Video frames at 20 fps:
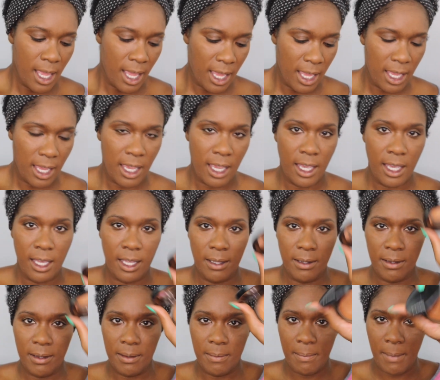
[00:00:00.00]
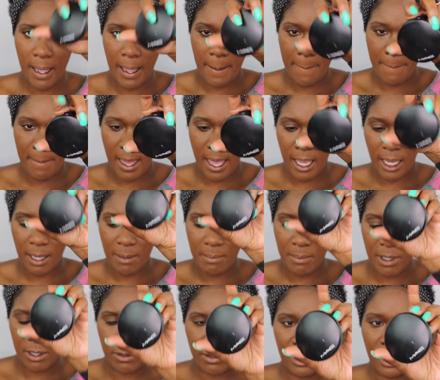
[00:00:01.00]
and my MAC
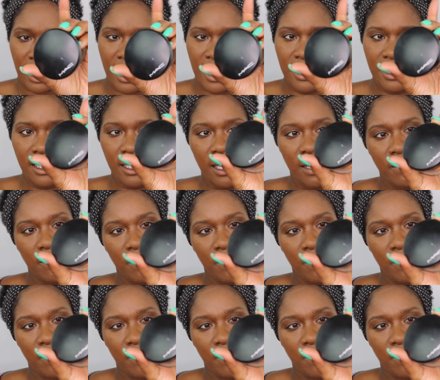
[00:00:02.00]
Mineralized Skin